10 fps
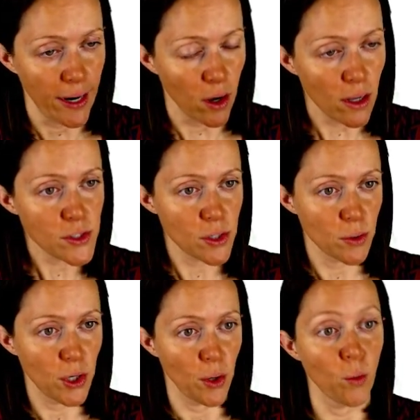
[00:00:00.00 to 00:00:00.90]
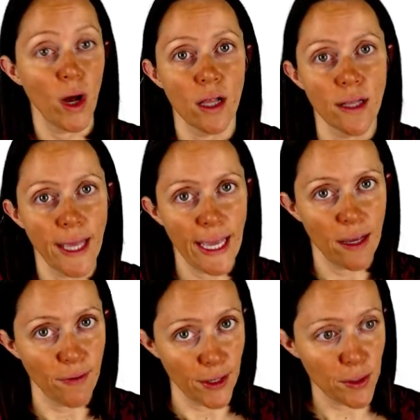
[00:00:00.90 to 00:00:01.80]
also know, well,
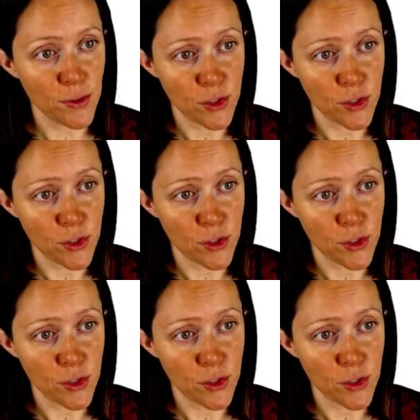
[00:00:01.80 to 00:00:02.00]
if I use